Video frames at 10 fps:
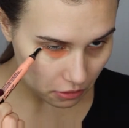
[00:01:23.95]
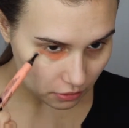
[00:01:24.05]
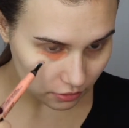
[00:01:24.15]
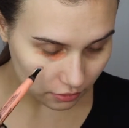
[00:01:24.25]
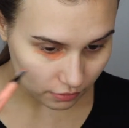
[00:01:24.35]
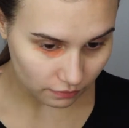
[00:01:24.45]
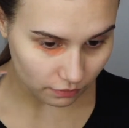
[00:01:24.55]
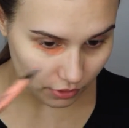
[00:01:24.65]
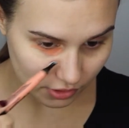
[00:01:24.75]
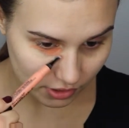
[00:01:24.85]
This looks
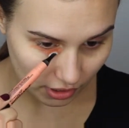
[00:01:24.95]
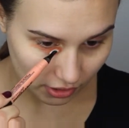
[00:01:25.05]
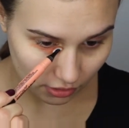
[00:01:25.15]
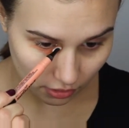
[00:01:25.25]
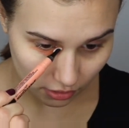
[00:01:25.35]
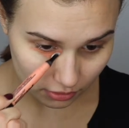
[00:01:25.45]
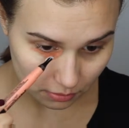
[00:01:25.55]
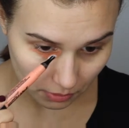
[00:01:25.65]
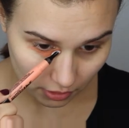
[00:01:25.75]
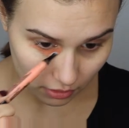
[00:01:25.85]

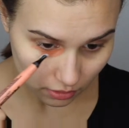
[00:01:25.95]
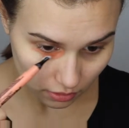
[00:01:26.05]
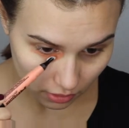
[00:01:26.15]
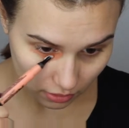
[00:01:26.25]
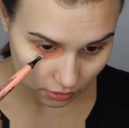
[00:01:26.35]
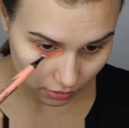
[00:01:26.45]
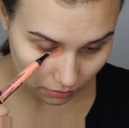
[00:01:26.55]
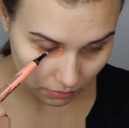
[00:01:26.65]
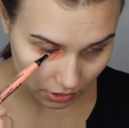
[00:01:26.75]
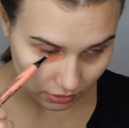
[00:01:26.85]
ridiculous, but it
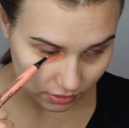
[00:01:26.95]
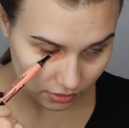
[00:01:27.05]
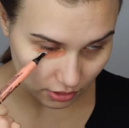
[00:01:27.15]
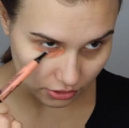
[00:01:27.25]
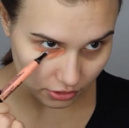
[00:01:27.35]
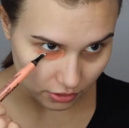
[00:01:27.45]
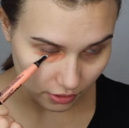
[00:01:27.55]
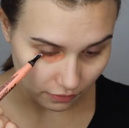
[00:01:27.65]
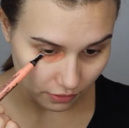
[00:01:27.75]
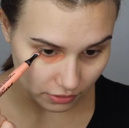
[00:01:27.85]
makes such a
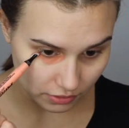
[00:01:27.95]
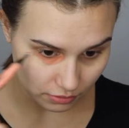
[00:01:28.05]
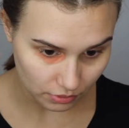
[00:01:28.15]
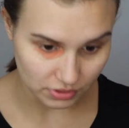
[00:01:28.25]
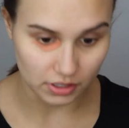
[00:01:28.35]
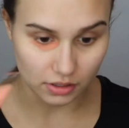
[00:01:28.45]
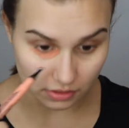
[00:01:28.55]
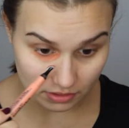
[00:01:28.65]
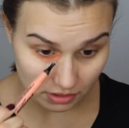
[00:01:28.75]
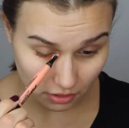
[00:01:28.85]
difference once I
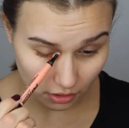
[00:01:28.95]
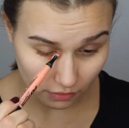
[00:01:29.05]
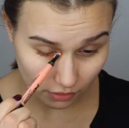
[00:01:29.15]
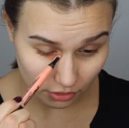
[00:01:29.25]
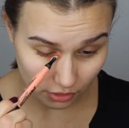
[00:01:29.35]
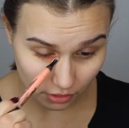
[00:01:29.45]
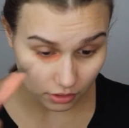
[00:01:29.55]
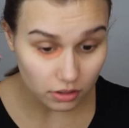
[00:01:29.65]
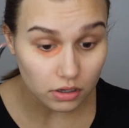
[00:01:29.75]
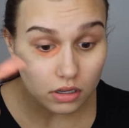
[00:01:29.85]
conceal everything
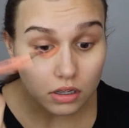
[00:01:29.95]
and